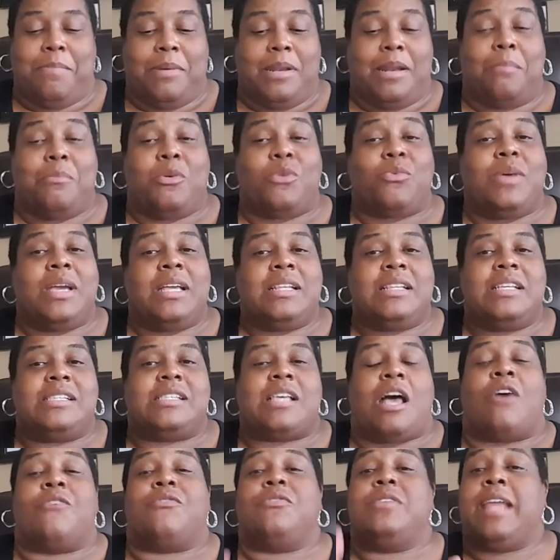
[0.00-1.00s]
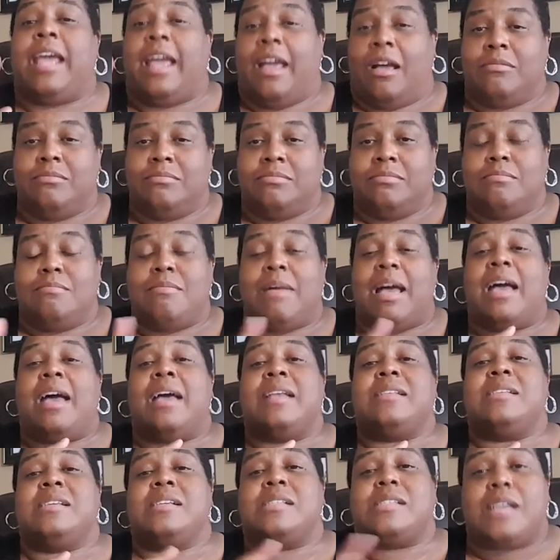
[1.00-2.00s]
But I'm going to read these off now.
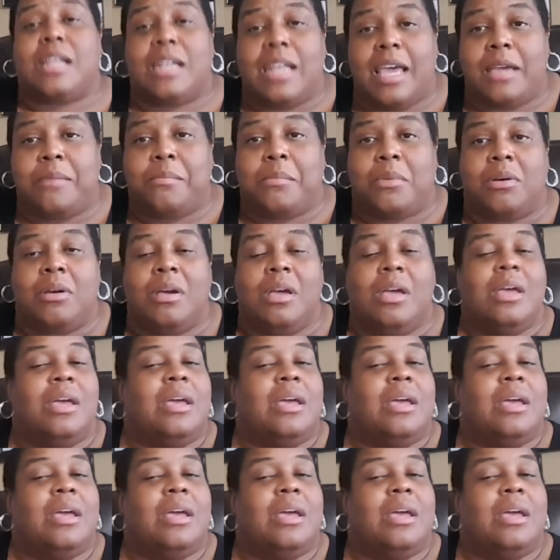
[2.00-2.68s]
My disclaimer.